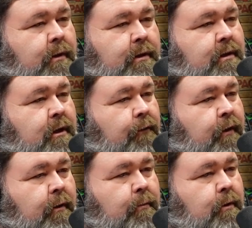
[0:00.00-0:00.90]
these
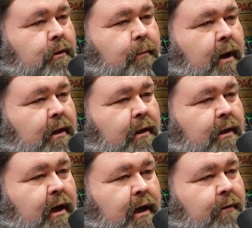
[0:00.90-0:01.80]
self-help books back in
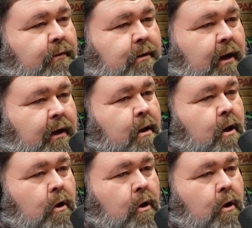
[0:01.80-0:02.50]
the day, and it was like,